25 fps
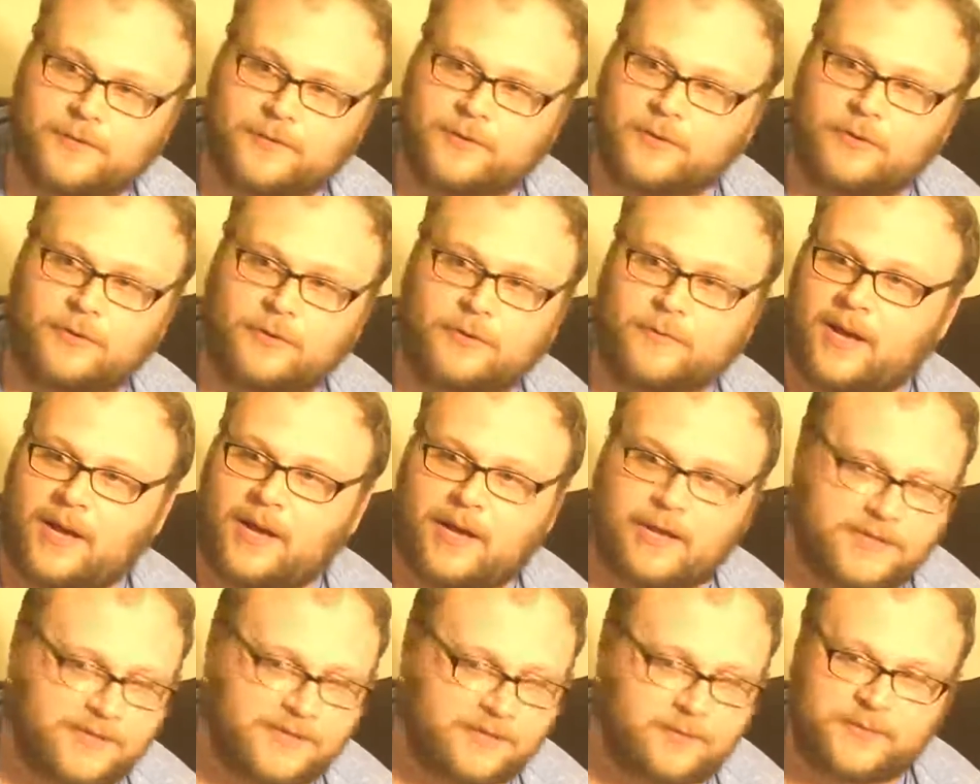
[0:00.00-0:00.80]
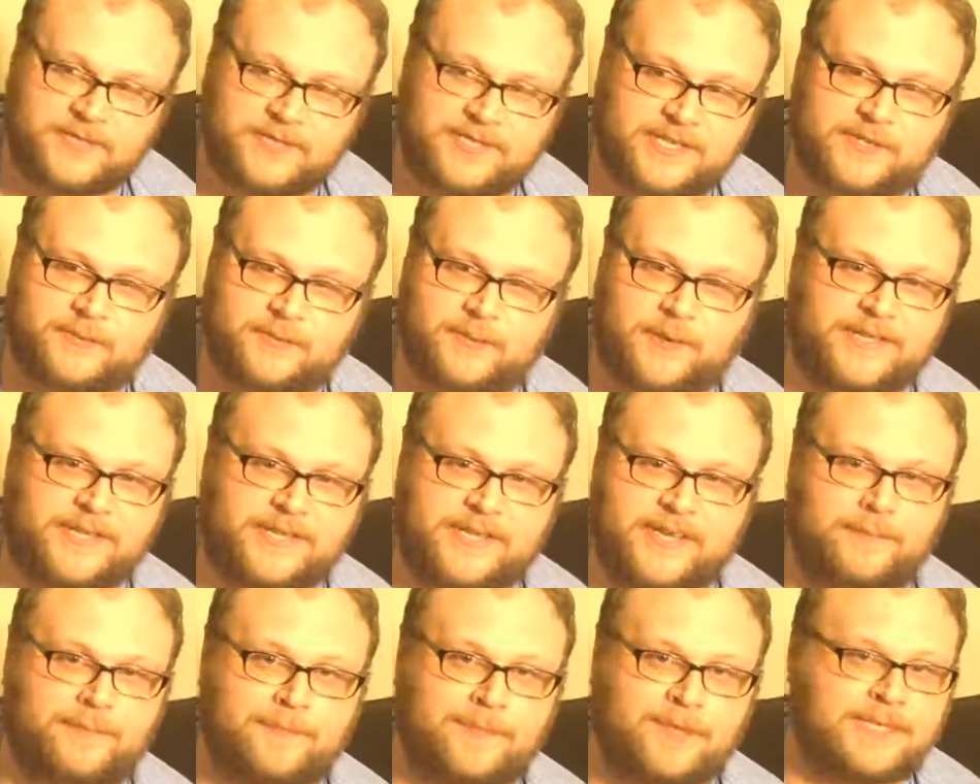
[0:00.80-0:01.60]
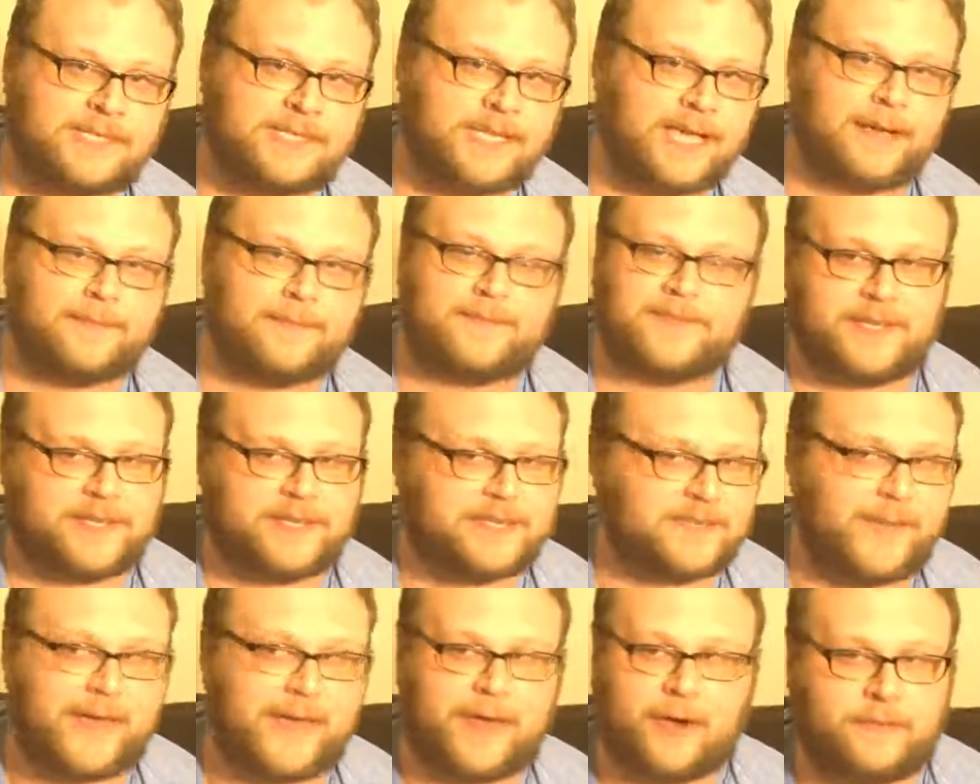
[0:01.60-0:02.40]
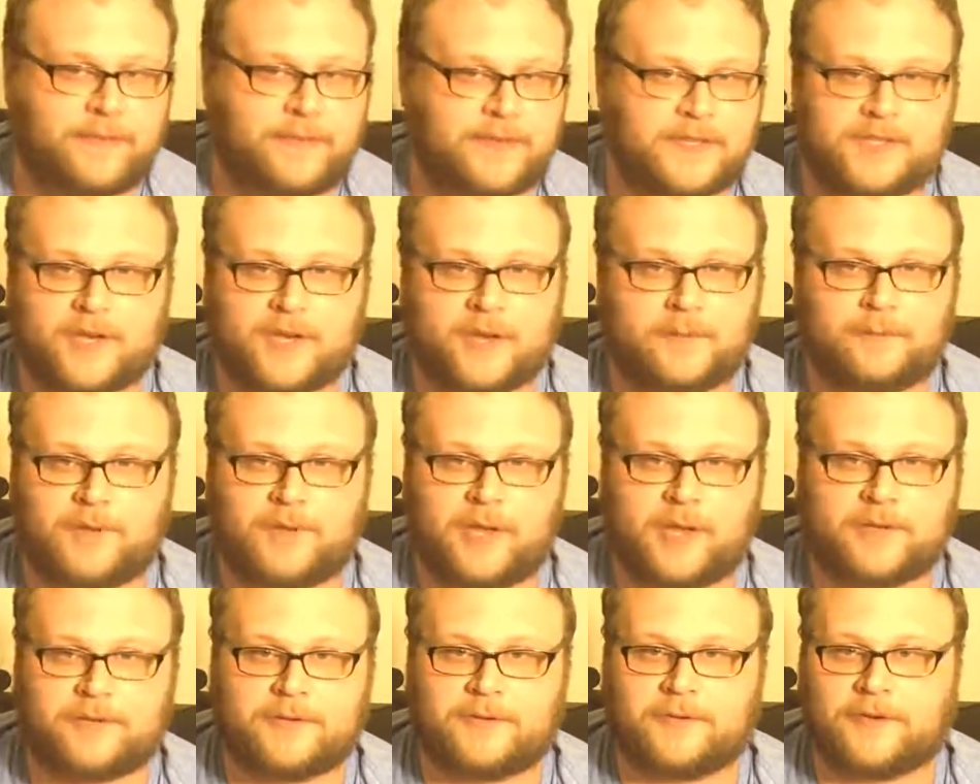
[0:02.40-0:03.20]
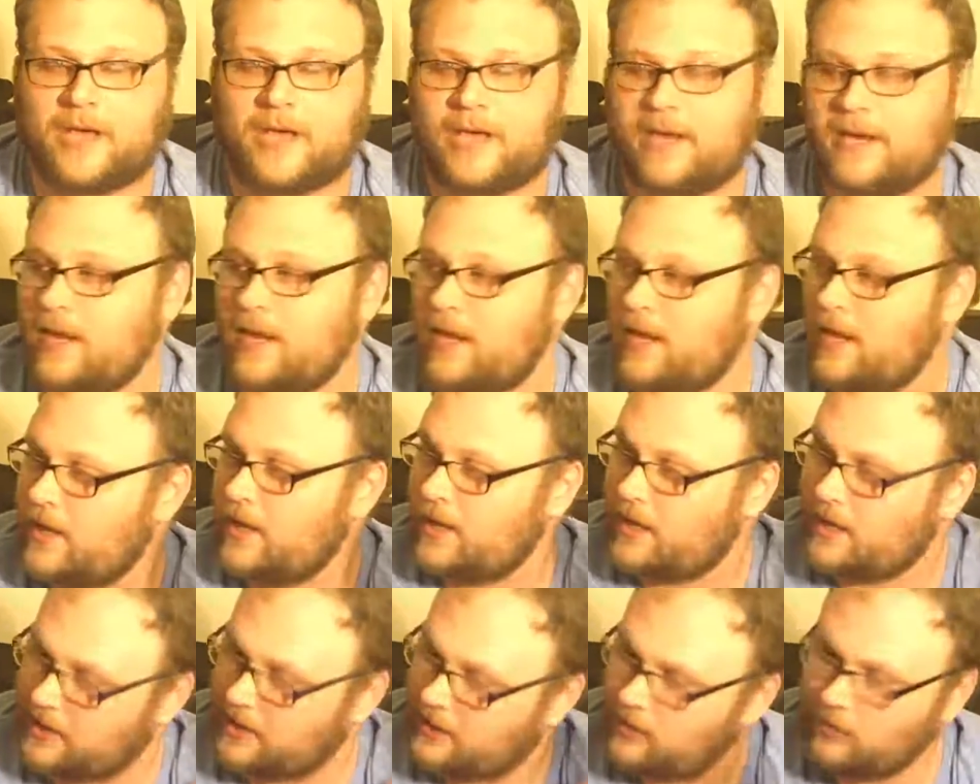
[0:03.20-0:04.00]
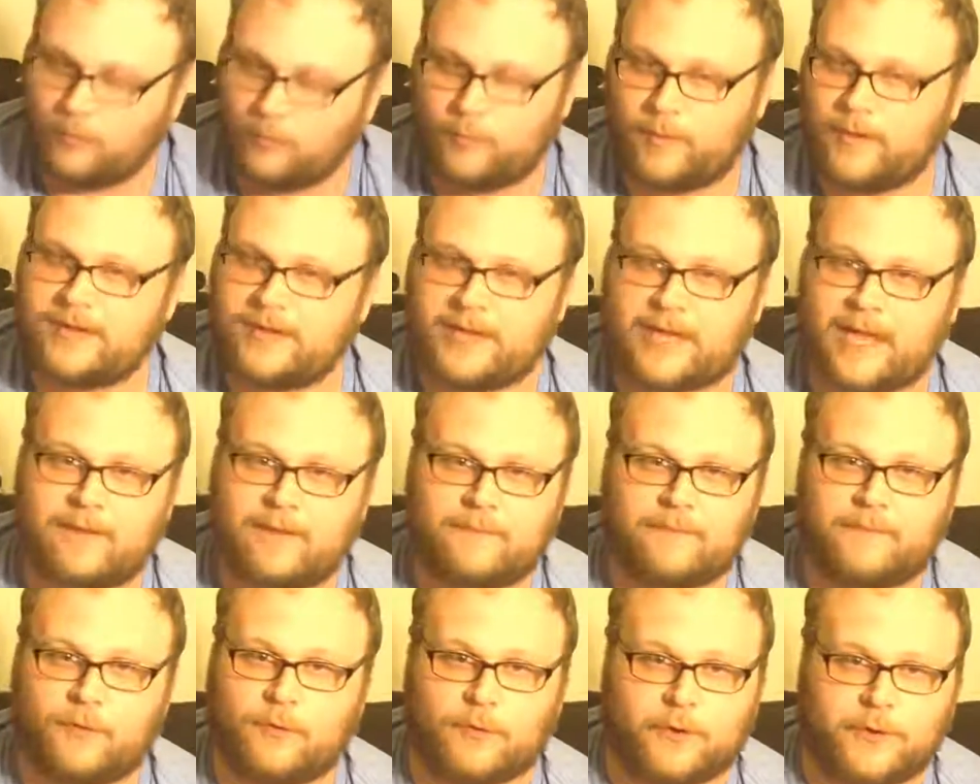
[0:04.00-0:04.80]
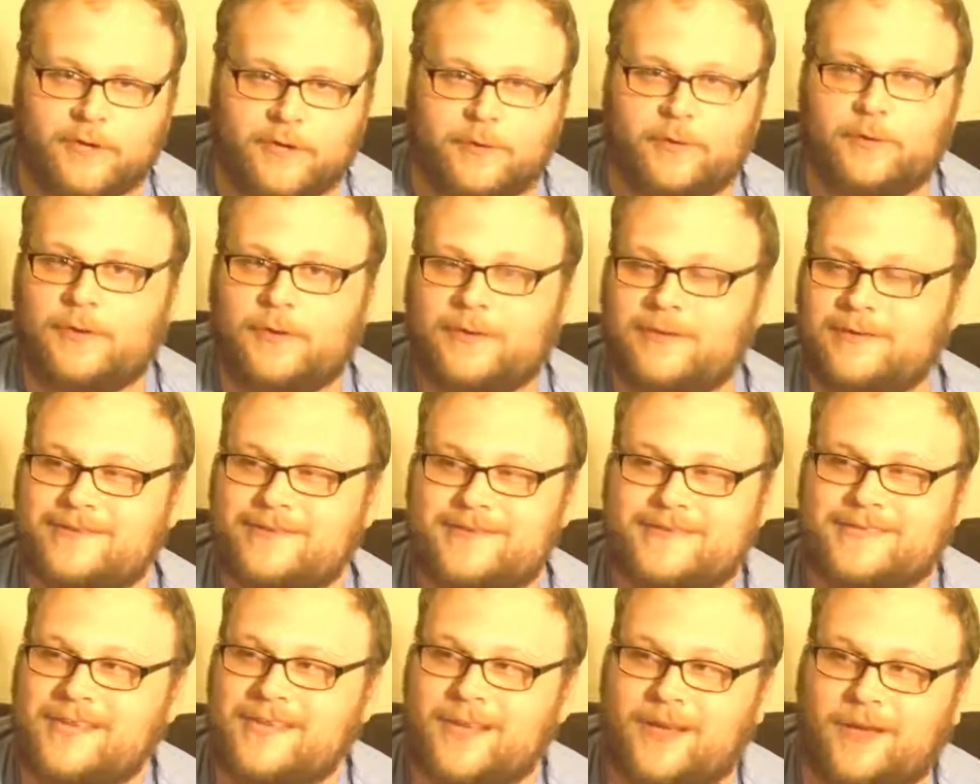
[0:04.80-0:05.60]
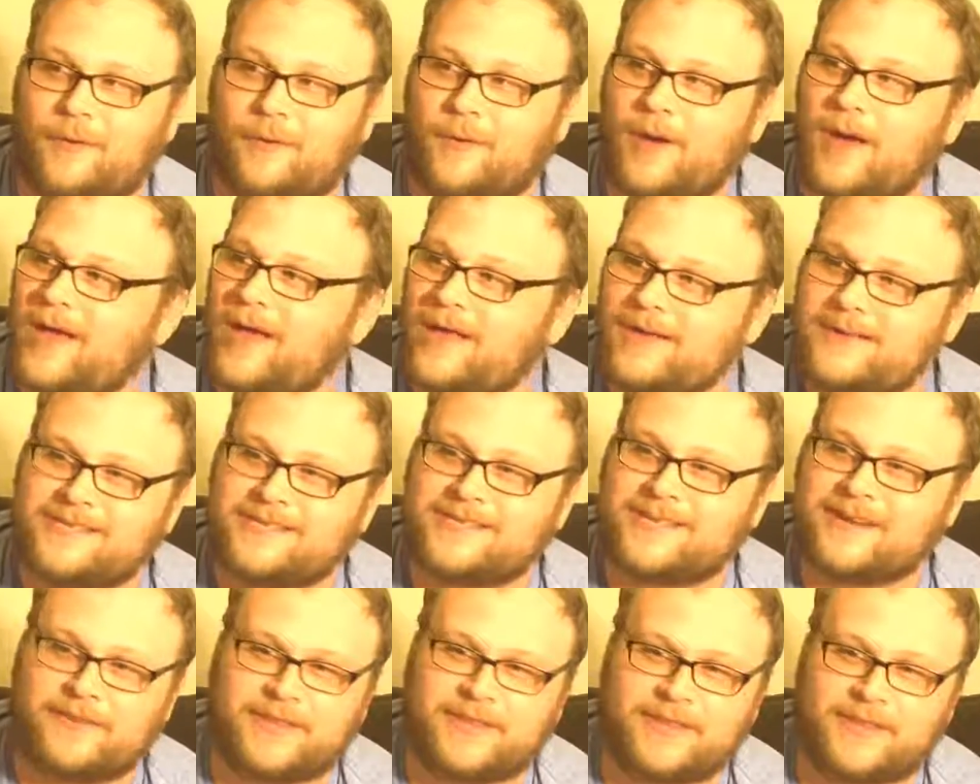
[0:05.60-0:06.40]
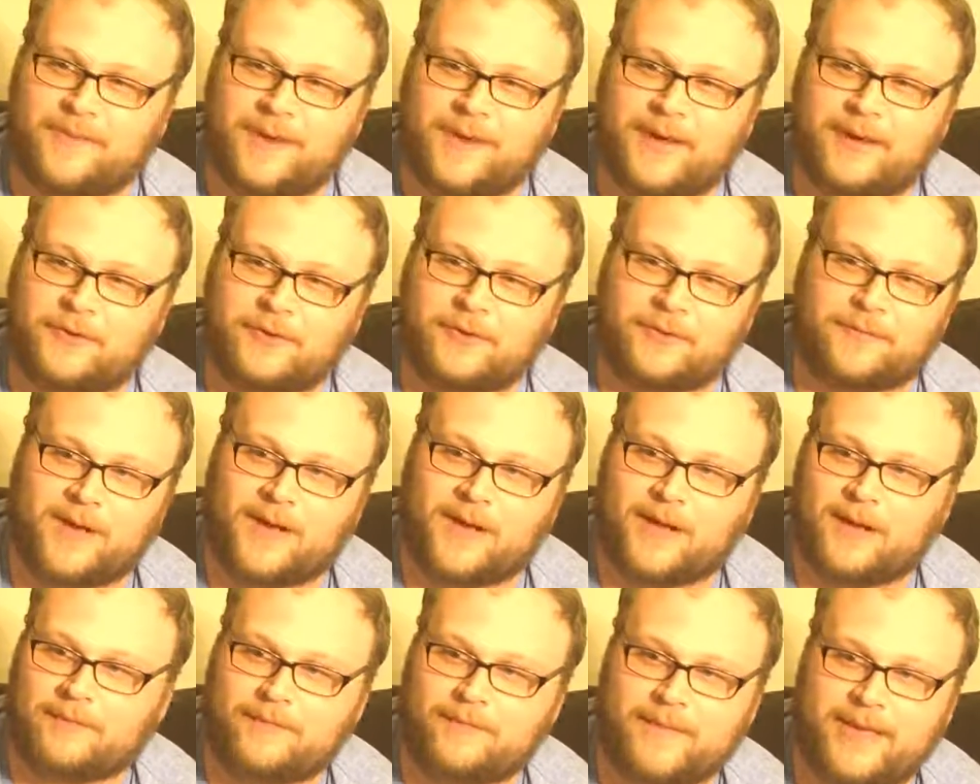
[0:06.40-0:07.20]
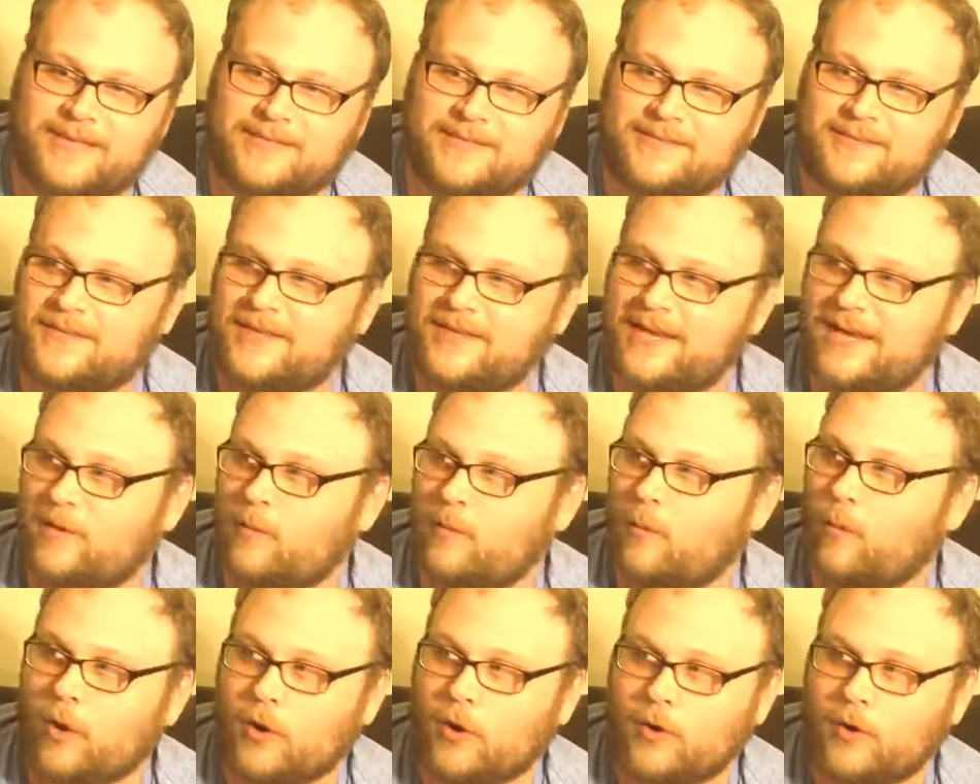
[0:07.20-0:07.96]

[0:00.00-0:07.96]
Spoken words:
to do. And Ulamog, just once he swings a couple of times, it doesn't matter if he's chump blocked or not, he'll win the game for you. So just everything about Ulamog makes the deck